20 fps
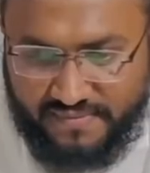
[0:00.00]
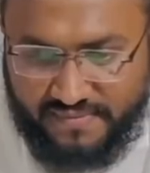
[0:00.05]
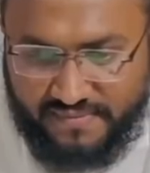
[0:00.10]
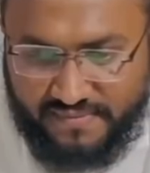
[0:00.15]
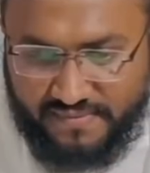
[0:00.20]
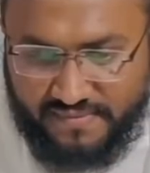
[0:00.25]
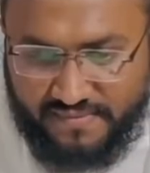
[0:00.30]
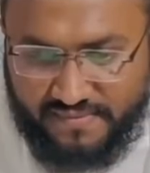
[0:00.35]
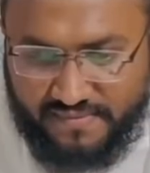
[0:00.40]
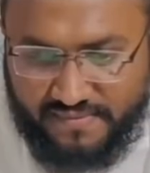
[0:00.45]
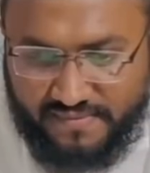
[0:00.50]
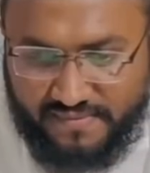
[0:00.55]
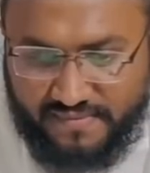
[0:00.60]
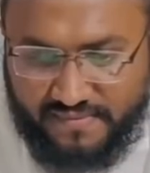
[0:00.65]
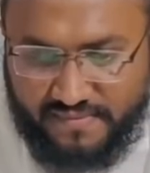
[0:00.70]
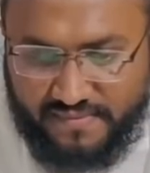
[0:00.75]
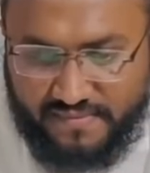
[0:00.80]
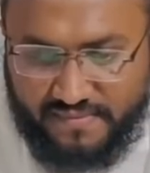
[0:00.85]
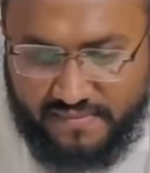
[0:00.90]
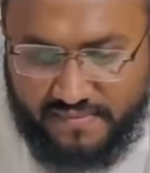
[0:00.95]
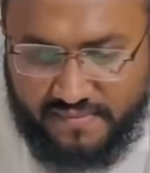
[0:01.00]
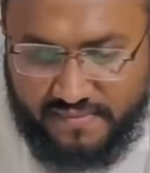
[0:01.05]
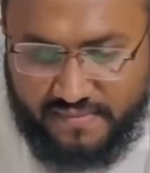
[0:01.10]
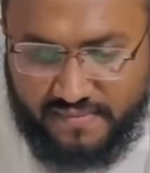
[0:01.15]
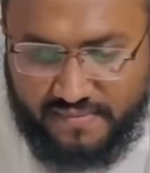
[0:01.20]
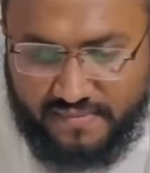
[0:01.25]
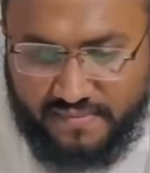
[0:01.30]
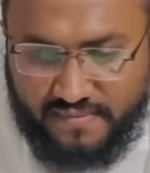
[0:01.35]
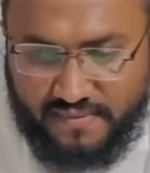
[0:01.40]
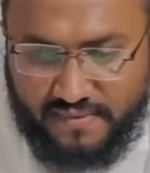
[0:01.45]
It is the emptiness
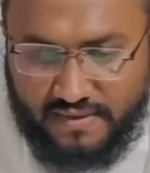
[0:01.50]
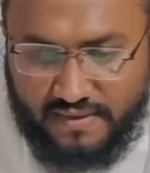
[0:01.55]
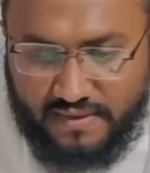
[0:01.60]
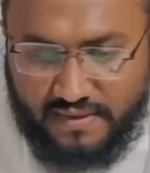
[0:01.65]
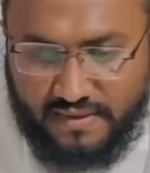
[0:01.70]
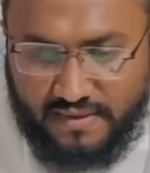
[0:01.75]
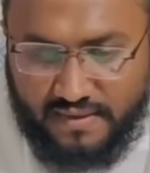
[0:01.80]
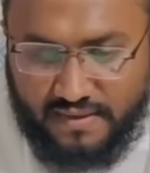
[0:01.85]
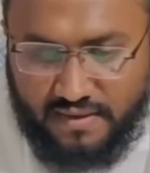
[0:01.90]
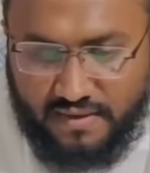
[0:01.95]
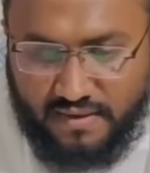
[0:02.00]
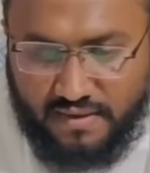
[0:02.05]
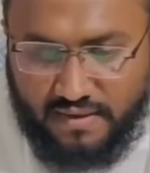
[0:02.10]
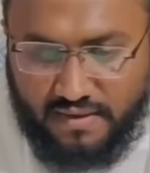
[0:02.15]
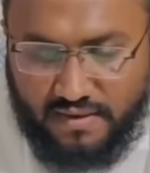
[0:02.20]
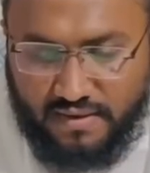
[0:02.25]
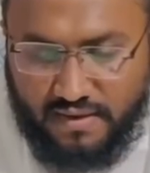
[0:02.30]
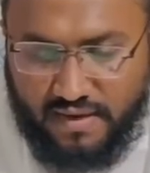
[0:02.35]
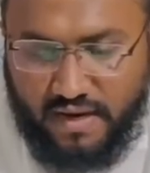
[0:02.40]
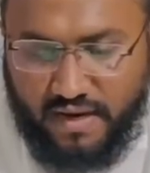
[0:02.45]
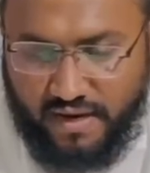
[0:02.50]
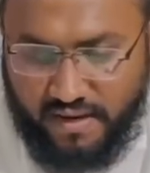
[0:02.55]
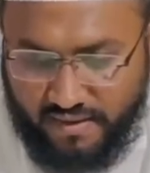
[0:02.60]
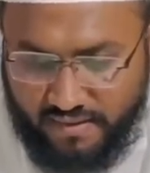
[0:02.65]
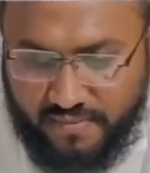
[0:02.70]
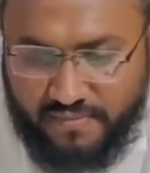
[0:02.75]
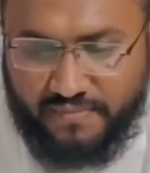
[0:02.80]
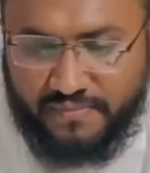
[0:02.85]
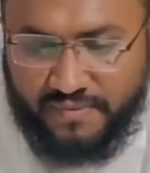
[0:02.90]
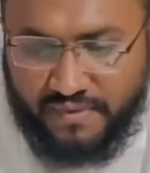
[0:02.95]
of the mouth, Yeah.
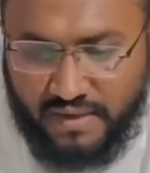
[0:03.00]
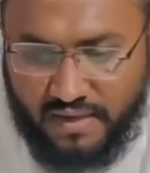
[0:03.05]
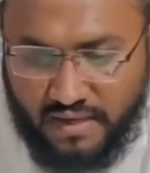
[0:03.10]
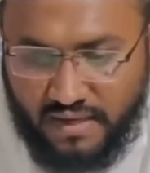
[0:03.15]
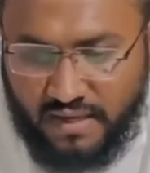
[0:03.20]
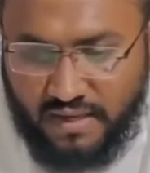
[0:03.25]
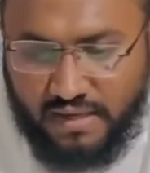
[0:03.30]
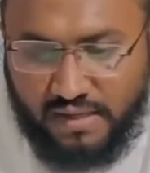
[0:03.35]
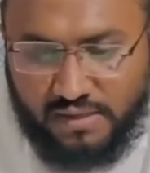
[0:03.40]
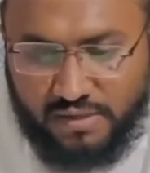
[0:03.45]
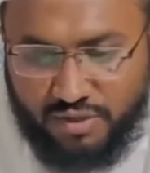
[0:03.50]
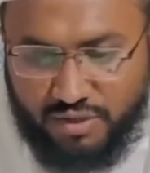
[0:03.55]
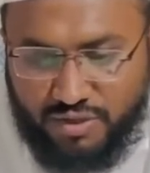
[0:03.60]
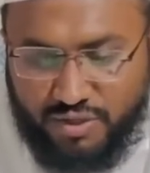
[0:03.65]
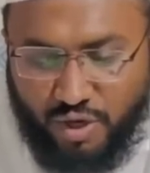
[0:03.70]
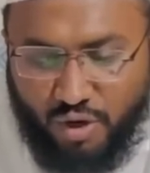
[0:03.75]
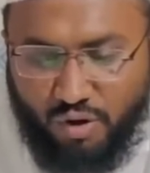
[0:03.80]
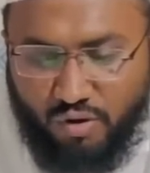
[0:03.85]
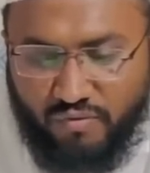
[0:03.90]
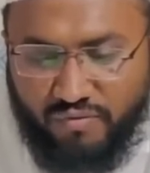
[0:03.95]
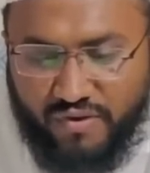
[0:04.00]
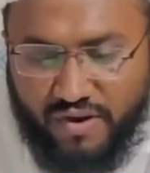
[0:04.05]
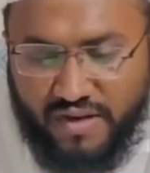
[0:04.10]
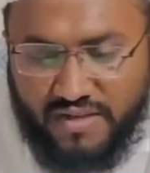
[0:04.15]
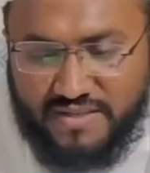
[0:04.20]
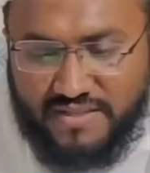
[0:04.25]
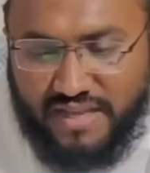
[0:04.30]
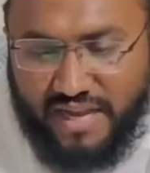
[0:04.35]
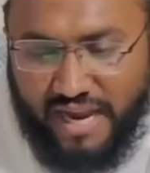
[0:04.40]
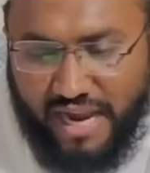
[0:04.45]
Jawf
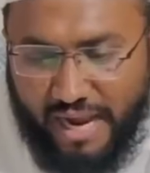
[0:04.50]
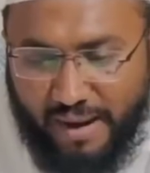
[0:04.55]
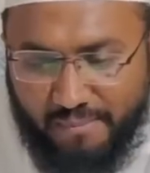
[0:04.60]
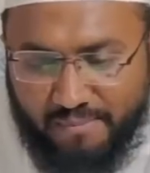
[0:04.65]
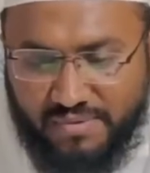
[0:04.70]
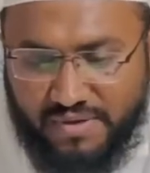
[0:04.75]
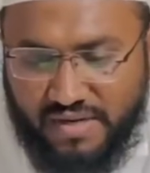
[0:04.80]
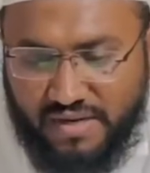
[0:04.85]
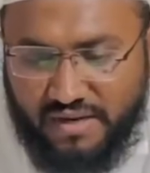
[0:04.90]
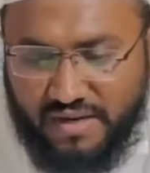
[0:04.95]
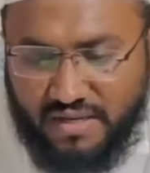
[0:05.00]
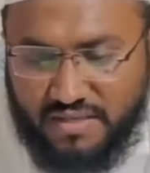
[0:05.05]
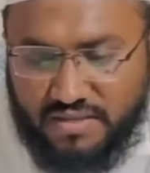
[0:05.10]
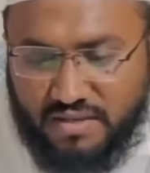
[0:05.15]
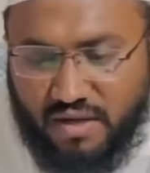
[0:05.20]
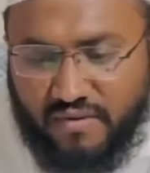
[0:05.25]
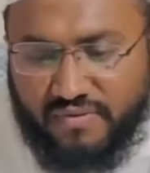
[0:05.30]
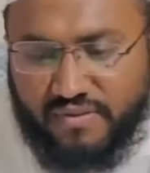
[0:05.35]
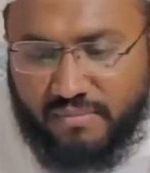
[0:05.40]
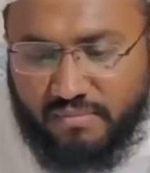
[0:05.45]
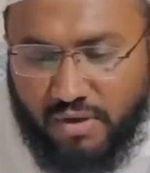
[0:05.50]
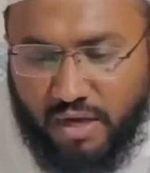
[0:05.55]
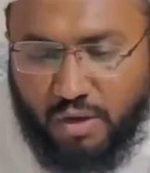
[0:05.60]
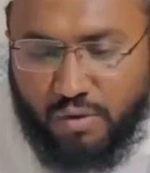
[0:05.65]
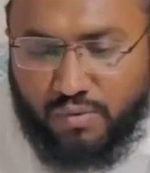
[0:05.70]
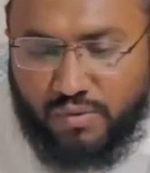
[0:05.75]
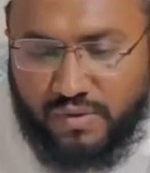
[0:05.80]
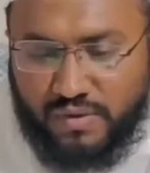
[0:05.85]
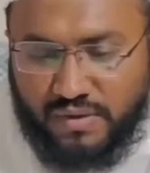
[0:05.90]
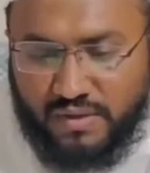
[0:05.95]
is the emptiness of the
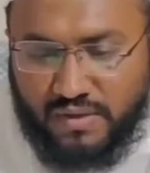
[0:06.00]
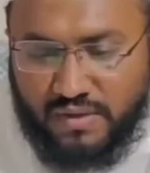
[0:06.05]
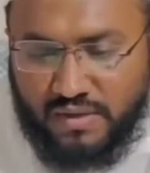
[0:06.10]
mouth.